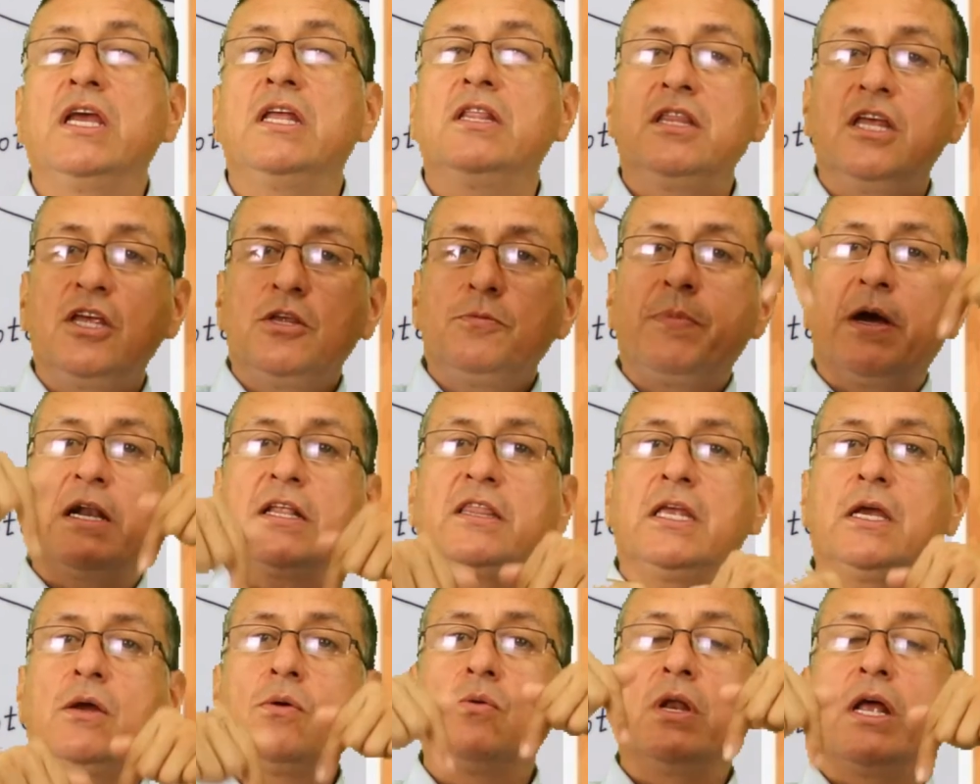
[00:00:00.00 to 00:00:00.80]
In this
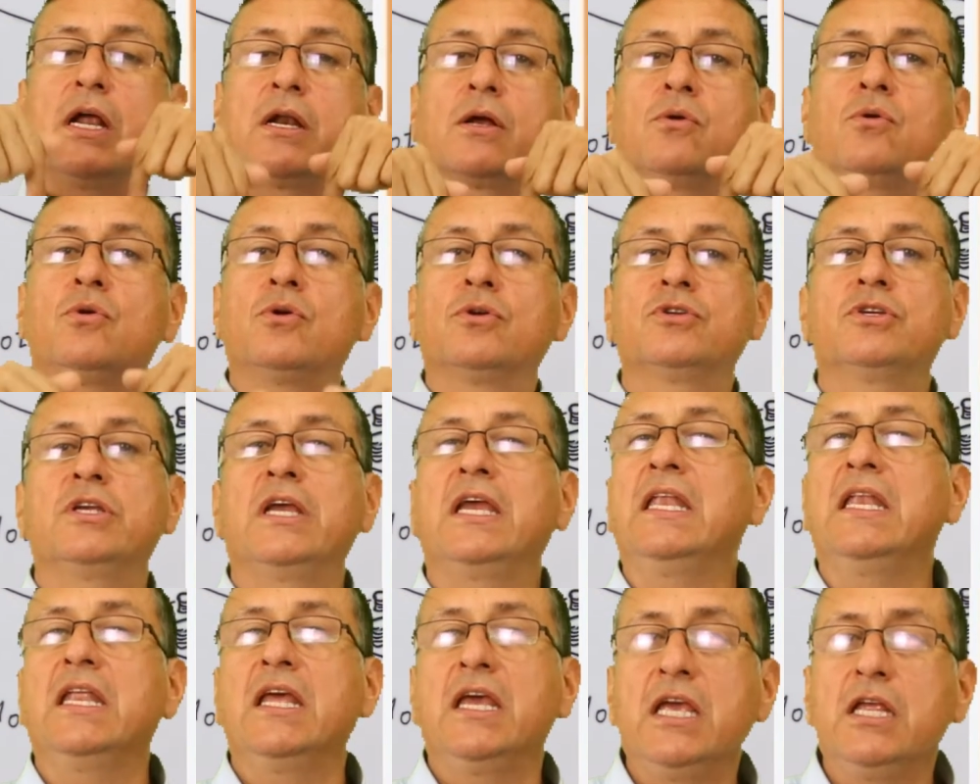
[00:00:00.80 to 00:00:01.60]
particular course,
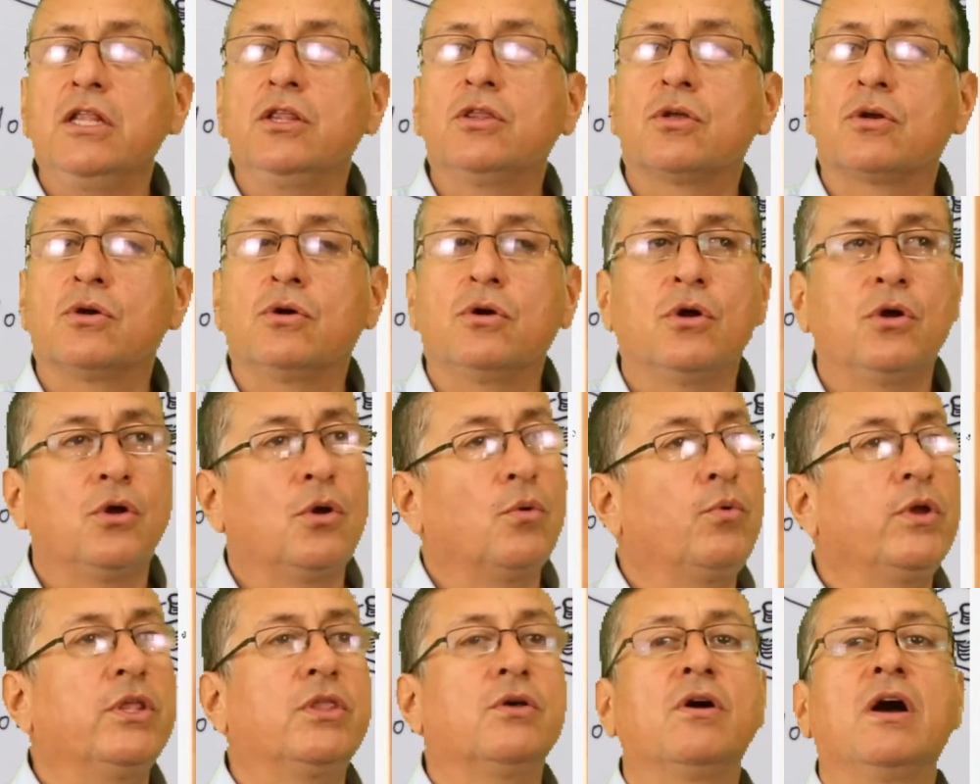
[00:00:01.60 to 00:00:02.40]
in intro,
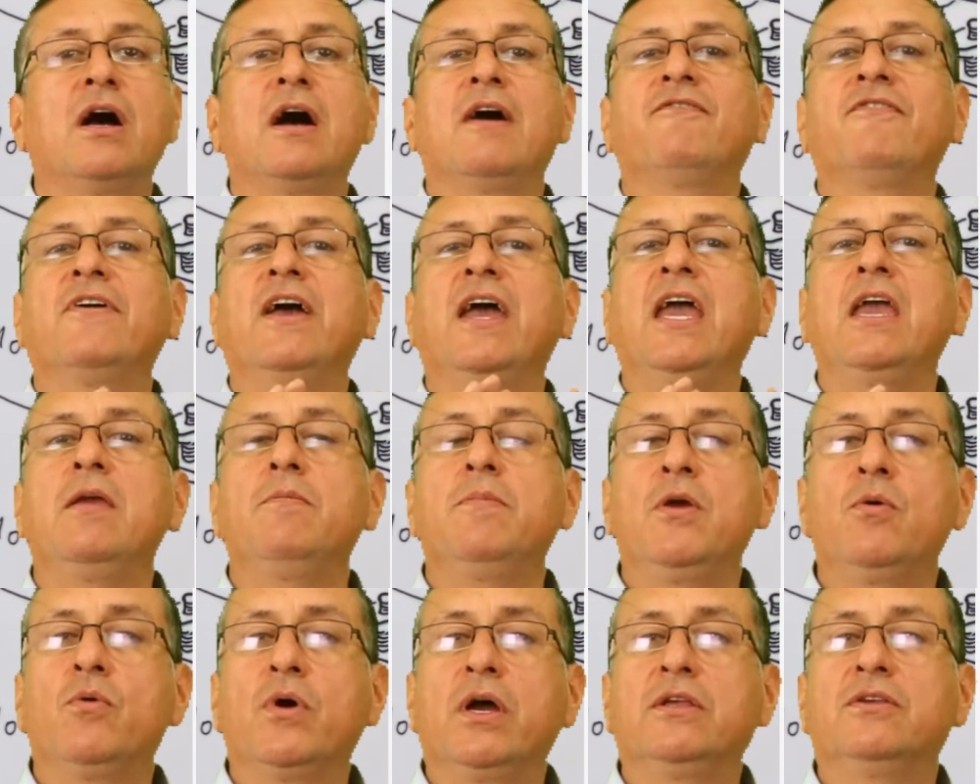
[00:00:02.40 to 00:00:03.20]
we don't have
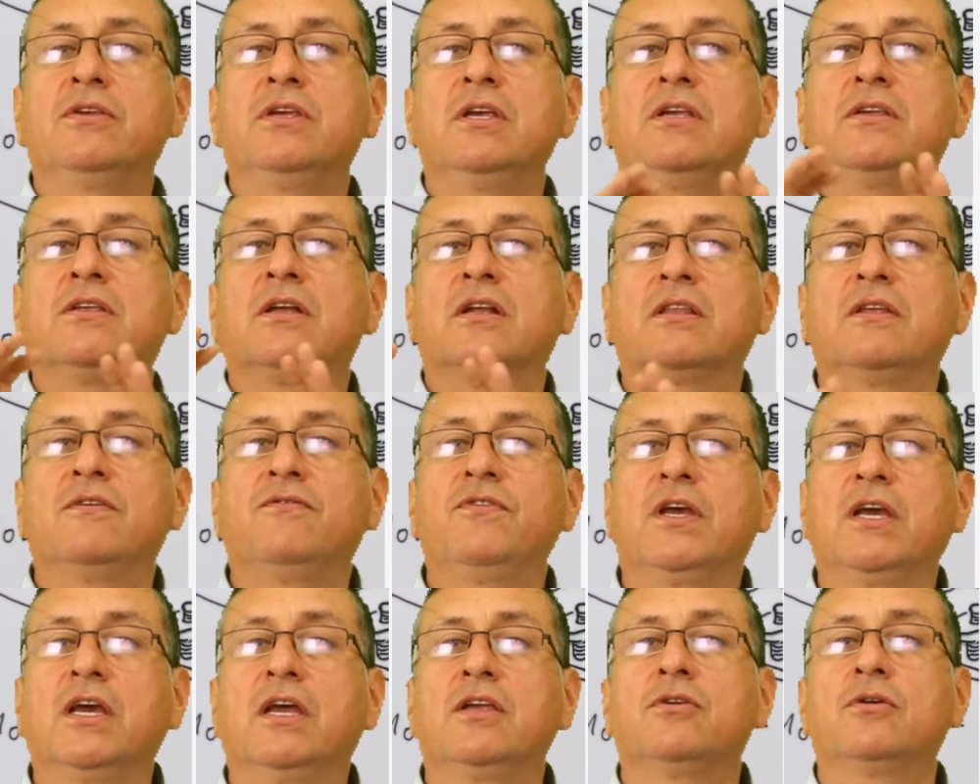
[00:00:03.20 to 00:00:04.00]
A B Y C
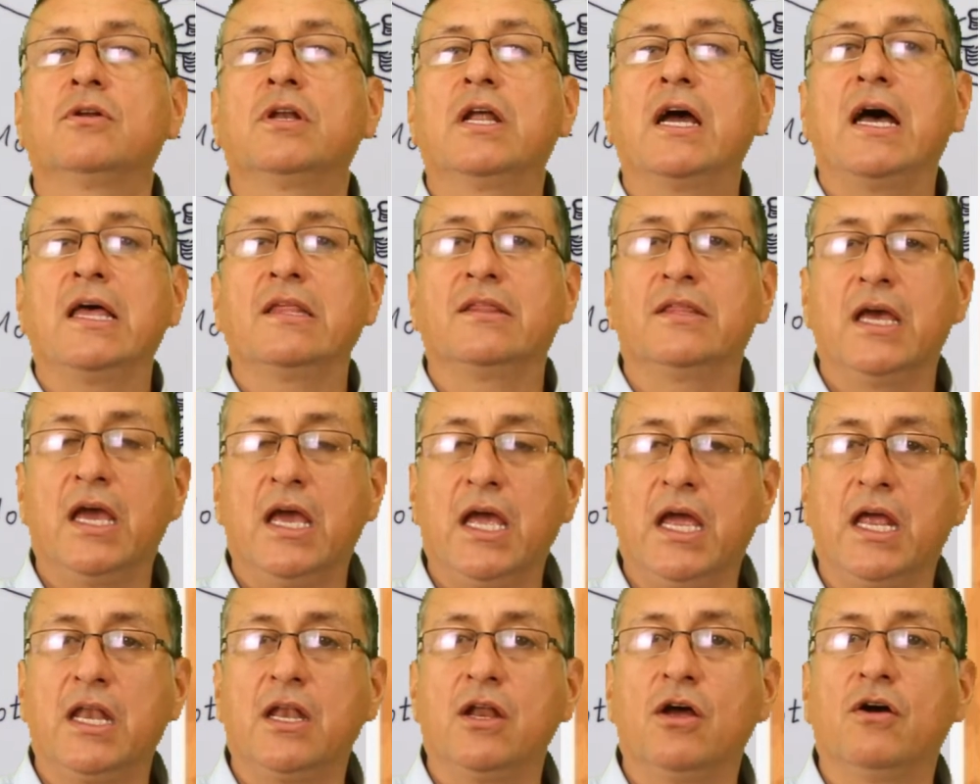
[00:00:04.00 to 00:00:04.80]
certification at
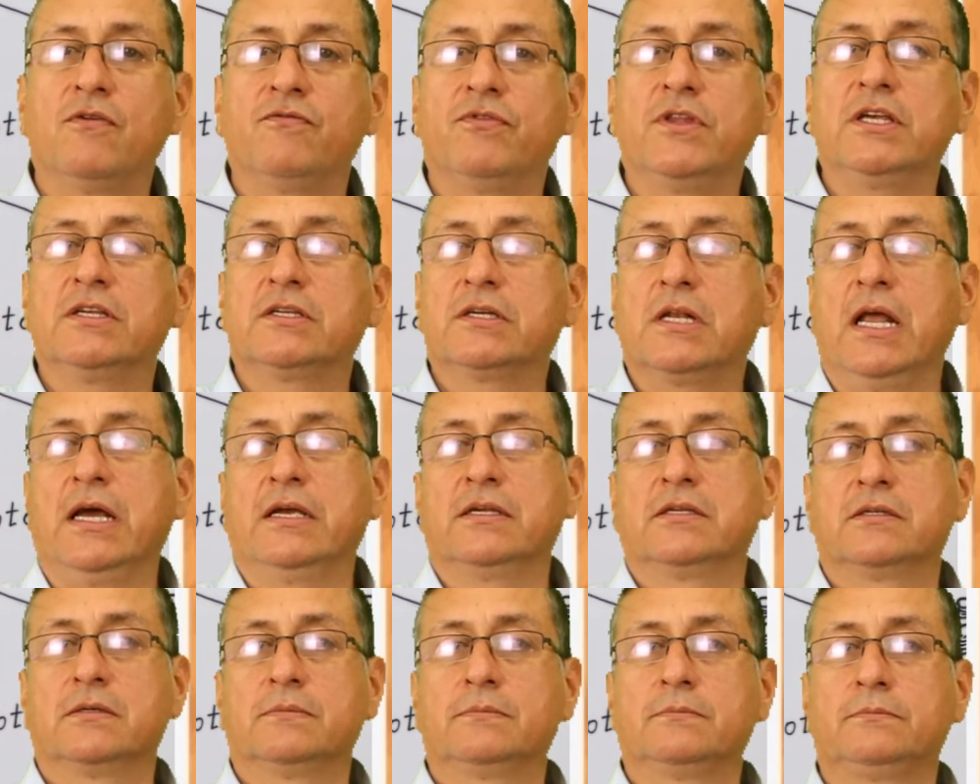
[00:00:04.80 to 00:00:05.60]
the end of this
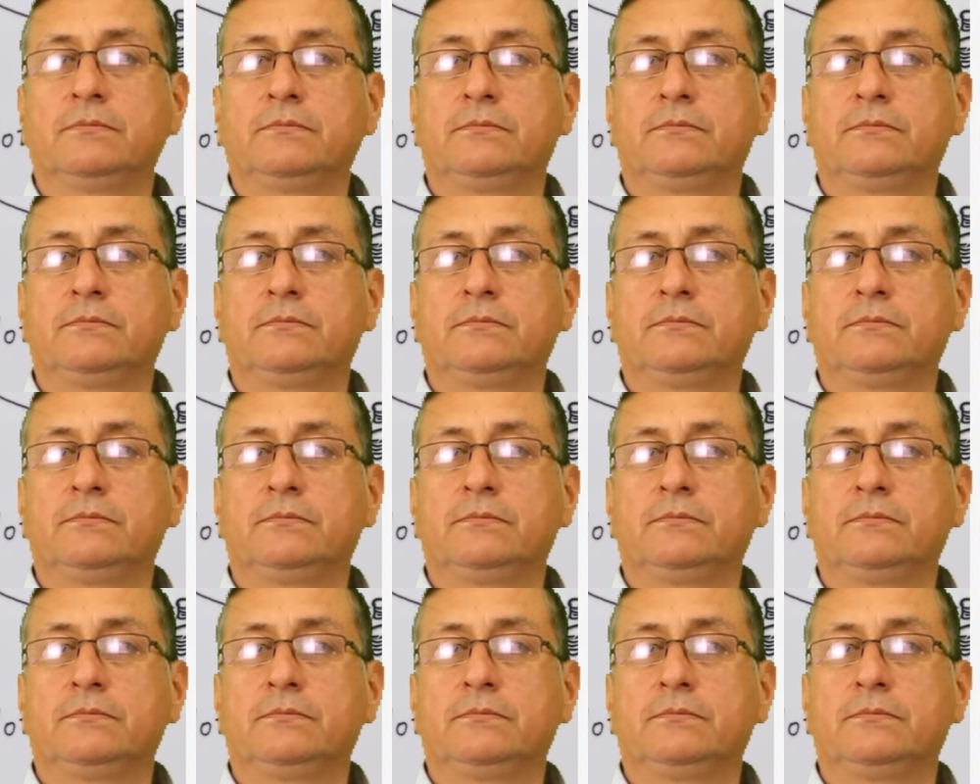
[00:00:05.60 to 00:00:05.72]
class.